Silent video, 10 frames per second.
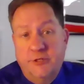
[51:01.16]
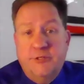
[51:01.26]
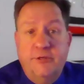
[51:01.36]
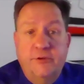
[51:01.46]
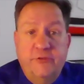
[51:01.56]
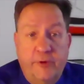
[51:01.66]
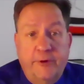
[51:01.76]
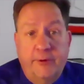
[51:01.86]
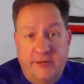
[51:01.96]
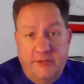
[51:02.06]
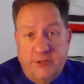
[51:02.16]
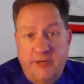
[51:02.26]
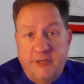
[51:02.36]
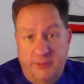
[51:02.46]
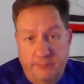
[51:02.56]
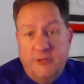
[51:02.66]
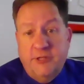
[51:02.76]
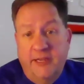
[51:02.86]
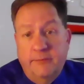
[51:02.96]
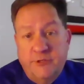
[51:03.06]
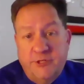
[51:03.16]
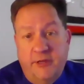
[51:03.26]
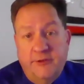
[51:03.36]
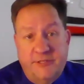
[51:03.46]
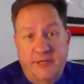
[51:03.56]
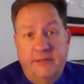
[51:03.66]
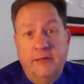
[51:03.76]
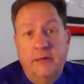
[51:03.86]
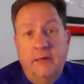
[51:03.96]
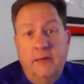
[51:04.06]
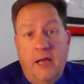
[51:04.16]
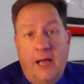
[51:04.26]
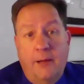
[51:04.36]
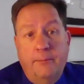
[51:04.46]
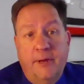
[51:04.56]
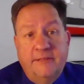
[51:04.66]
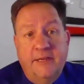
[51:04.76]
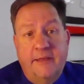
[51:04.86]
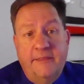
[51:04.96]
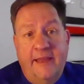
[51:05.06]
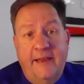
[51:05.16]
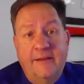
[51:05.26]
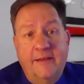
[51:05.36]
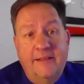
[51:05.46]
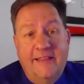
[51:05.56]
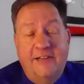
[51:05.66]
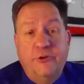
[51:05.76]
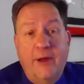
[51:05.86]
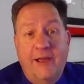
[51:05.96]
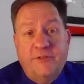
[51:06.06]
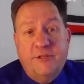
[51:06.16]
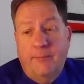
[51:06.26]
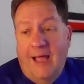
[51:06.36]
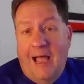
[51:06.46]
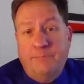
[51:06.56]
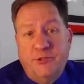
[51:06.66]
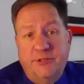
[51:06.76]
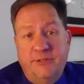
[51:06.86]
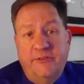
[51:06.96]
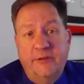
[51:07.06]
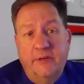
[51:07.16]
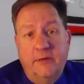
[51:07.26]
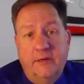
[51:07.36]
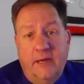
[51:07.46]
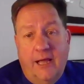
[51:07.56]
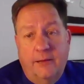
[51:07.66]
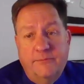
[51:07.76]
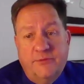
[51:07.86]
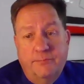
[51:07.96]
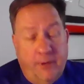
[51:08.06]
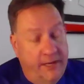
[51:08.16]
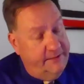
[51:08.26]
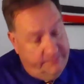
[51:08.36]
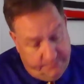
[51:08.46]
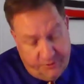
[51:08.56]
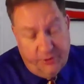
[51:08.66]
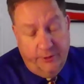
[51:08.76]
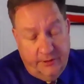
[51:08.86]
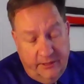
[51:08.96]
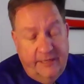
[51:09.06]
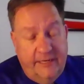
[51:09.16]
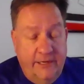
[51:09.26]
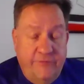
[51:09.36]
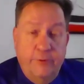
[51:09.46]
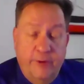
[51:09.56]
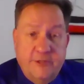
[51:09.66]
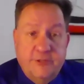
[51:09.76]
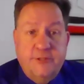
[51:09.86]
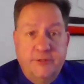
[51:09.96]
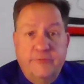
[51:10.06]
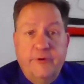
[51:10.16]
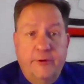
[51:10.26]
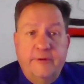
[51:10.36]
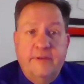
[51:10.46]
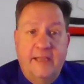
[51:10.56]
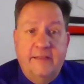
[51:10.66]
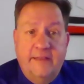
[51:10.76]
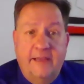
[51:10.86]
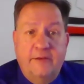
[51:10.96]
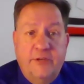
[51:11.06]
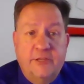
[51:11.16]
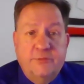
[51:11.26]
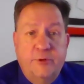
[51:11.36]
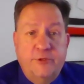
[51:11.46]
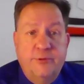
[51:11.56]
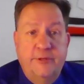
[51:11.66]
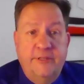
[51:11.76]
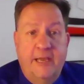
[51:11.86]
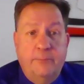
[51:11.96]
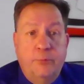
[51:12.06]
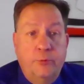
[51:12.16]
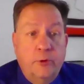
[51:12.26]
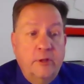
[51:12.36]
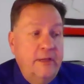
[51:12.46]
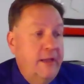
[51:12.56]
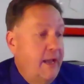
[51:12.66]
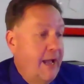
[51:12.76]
to just use voter registration, much like Michelle said. But they do have some options, but certainly if you register to vote, that does put you in that pool.